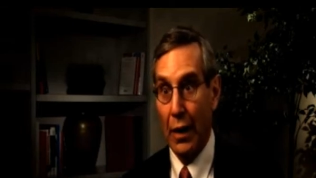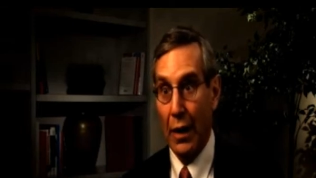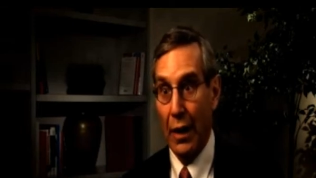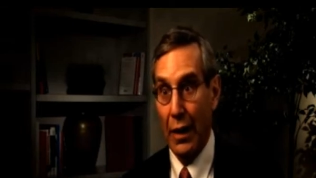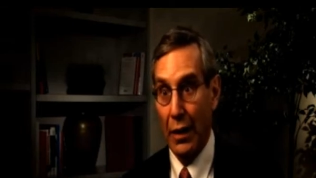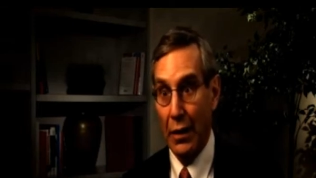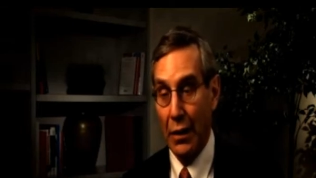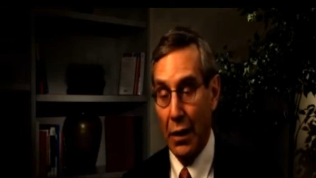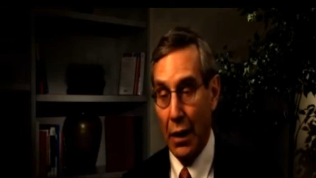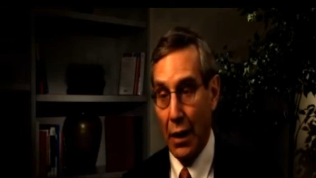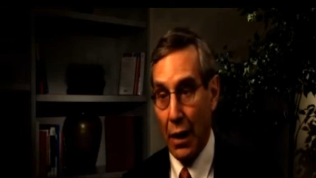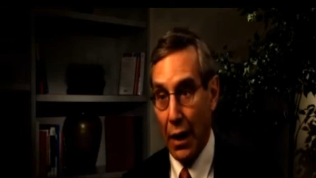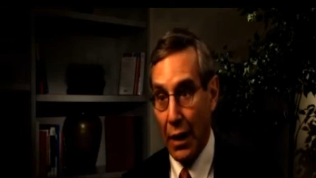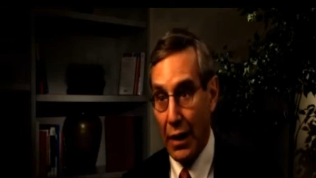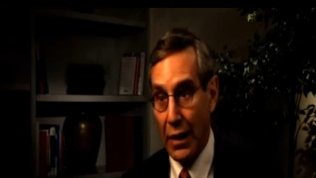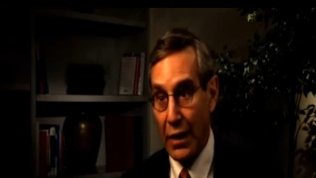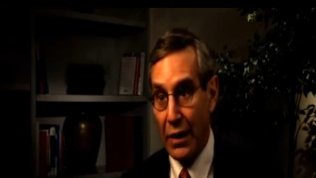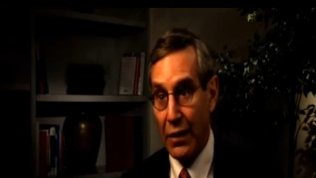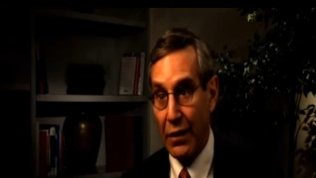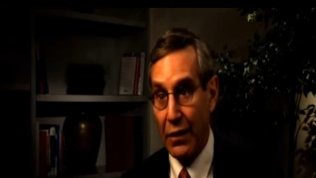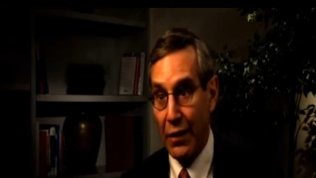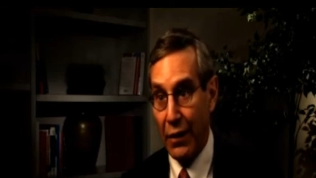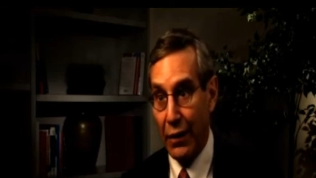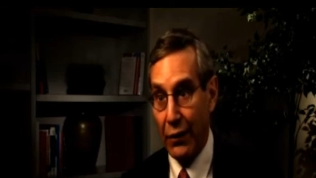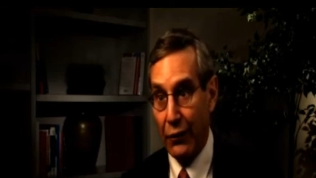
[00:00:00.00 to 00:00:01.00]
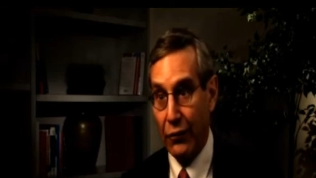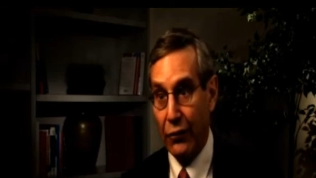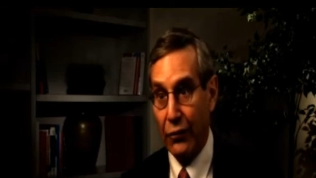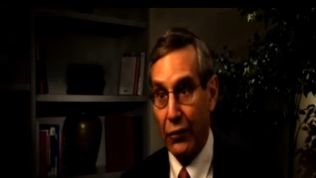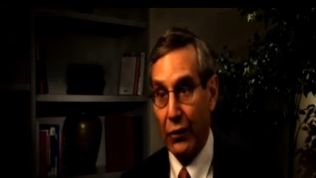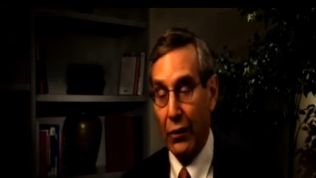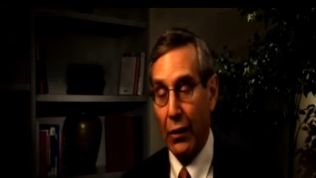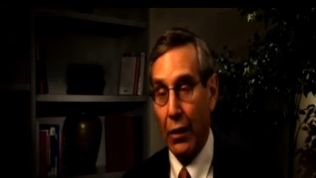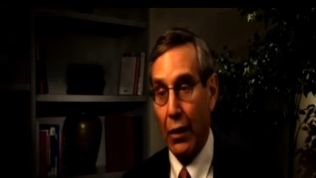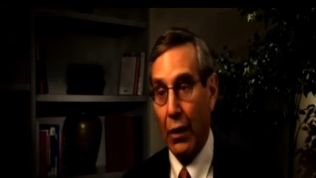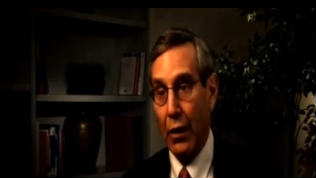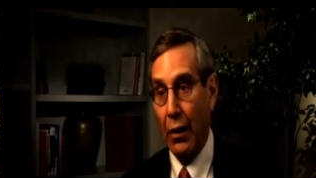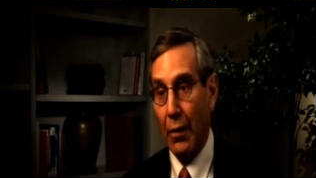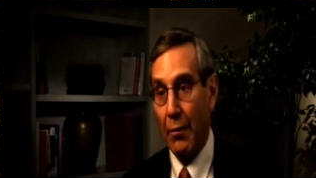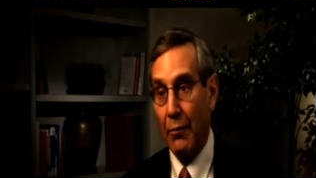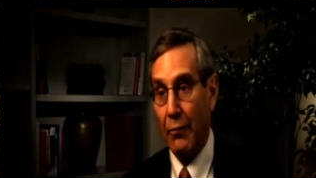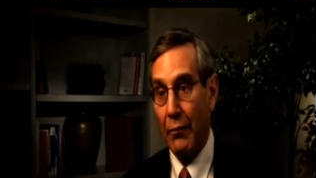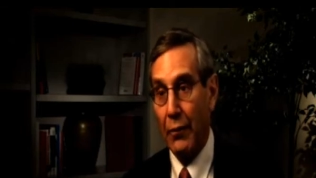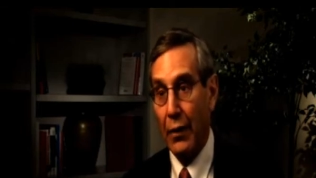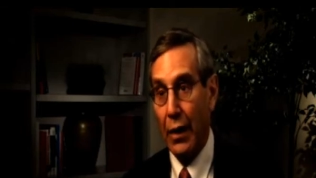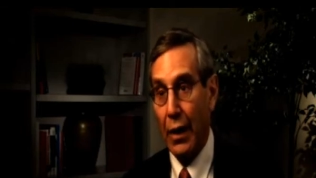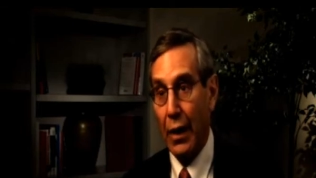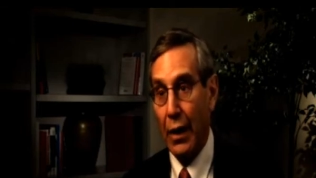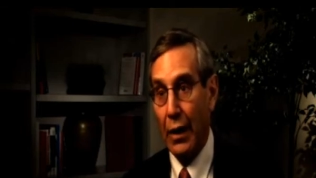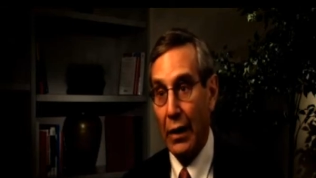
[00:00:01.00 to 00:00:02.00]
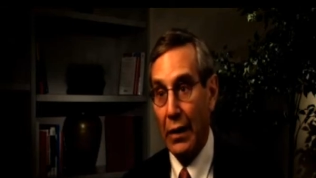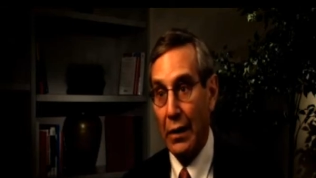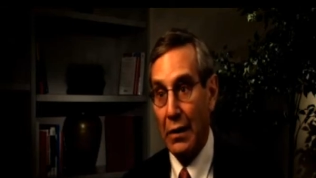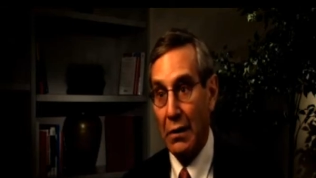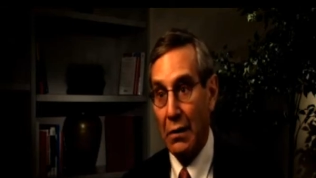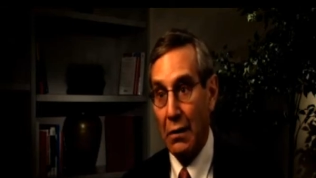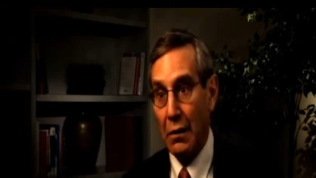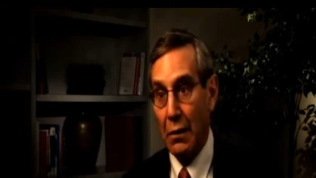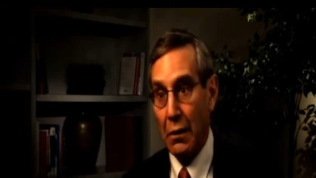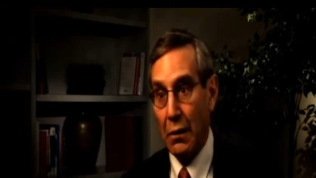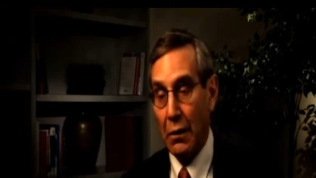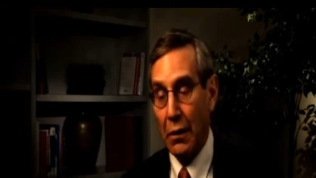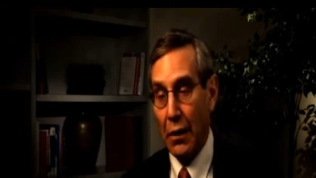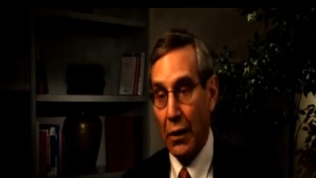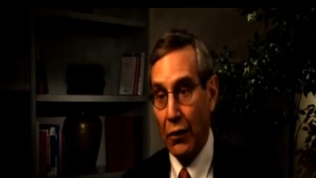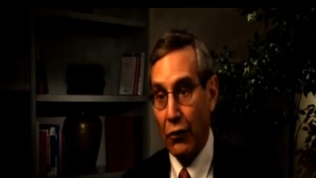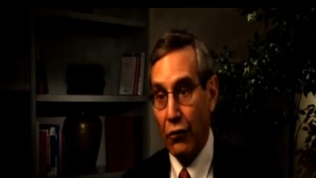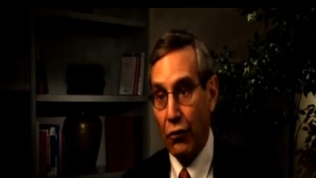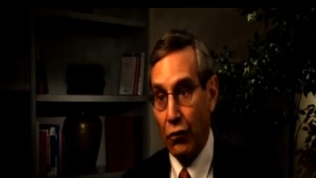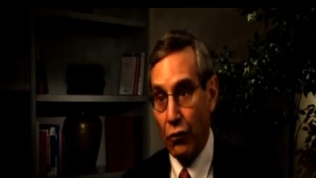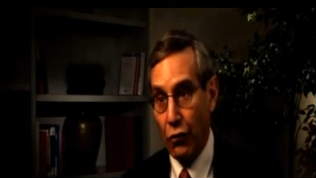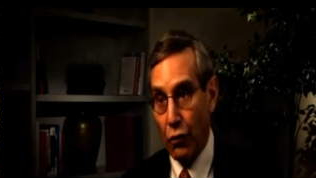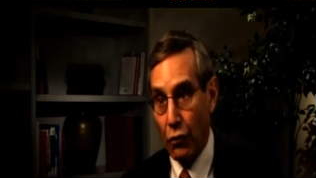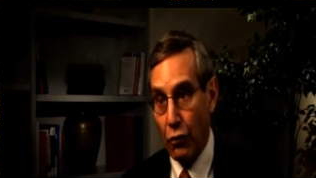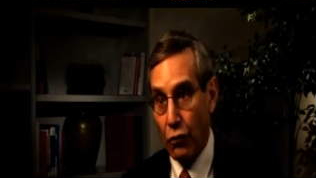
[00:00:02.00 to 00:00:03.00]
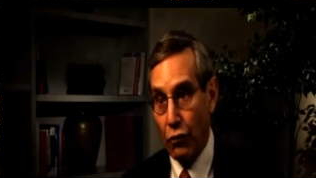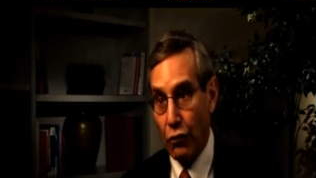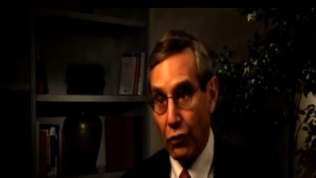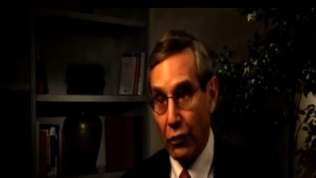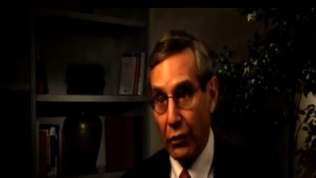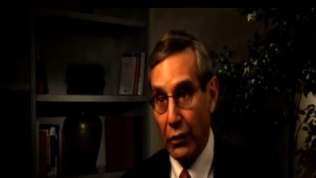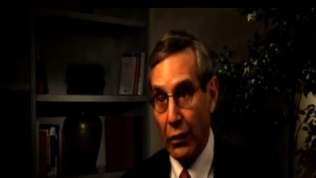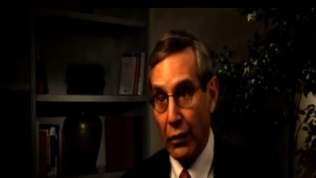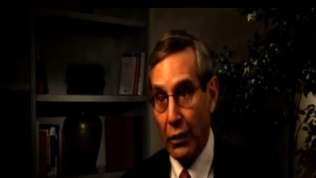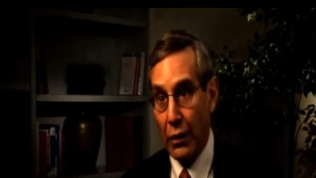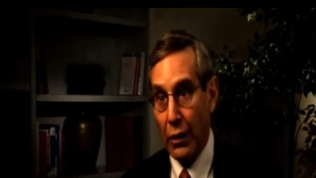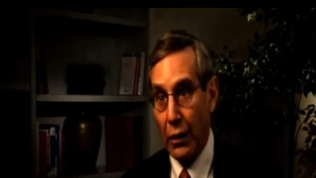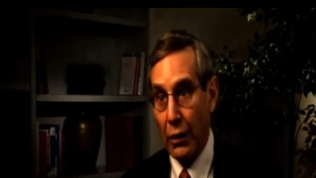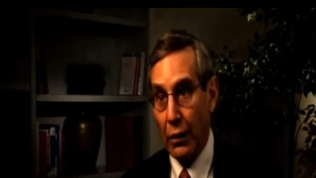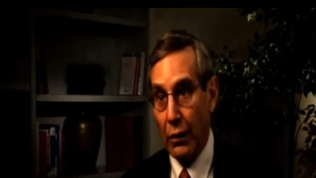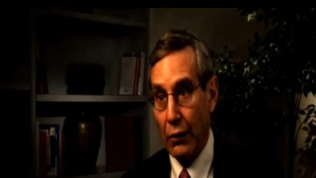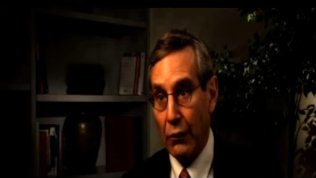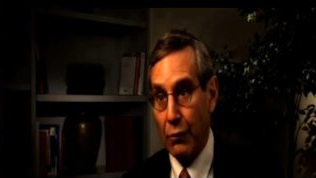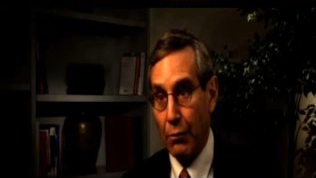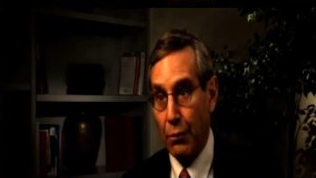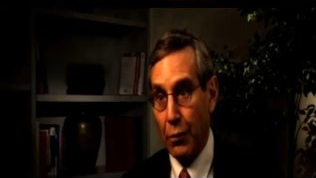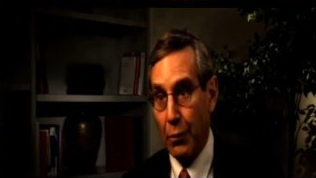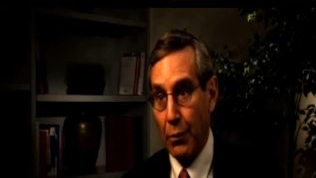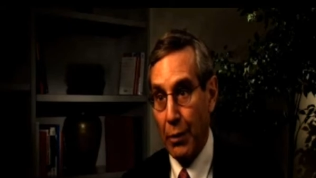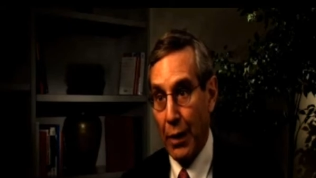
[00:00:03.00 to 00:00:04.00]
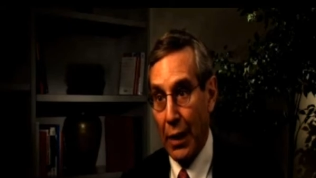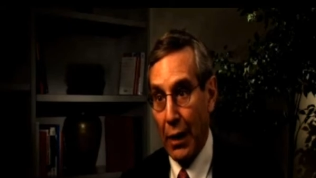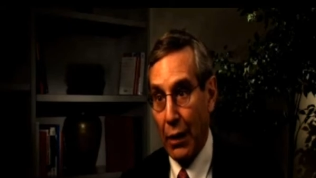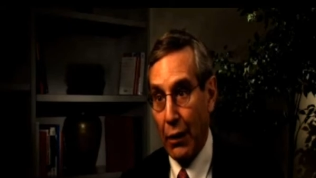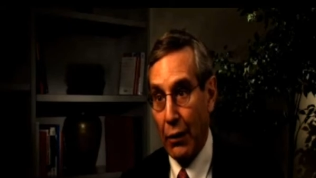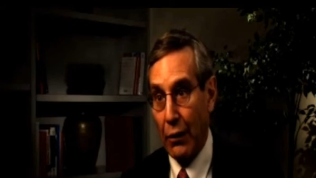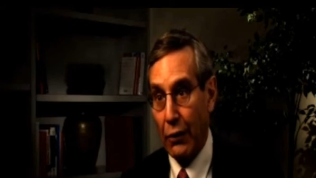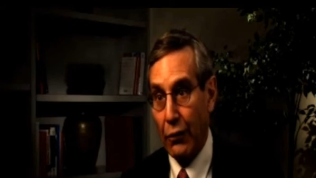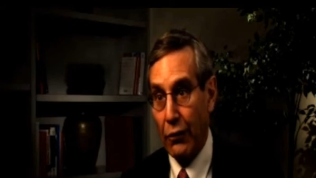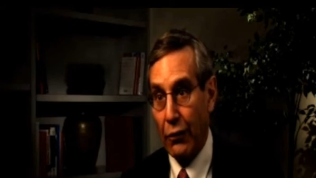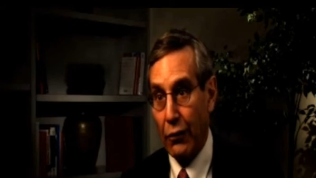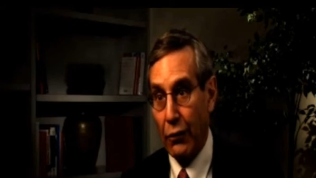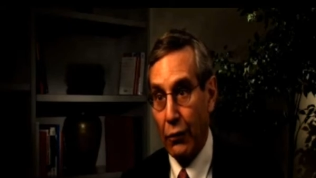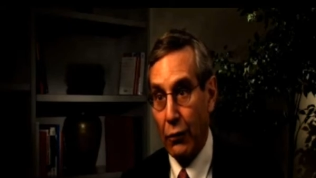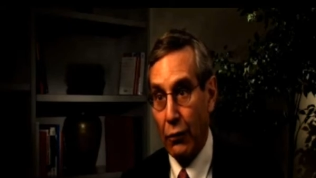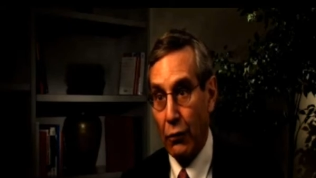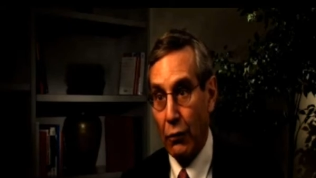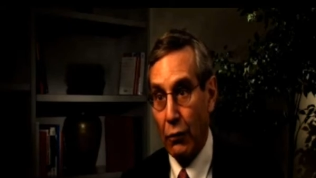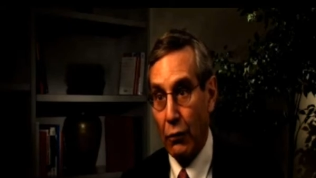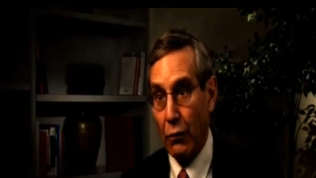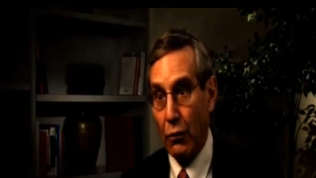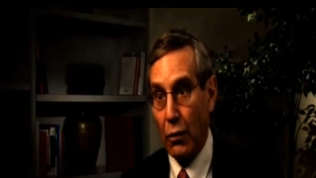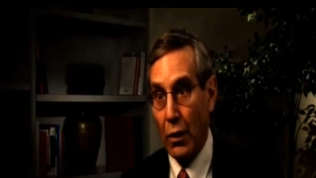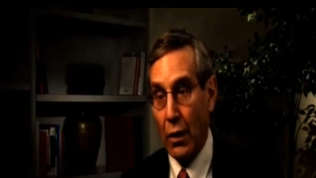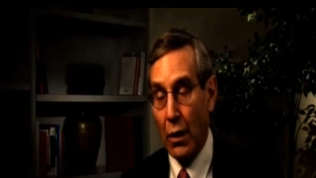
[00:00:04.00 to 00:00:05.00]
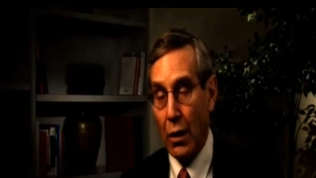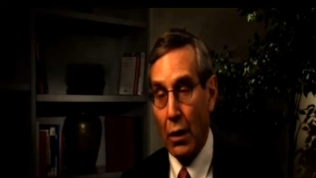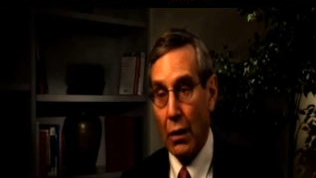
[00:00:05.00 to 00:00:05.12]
And in this, um, a institution is prepared to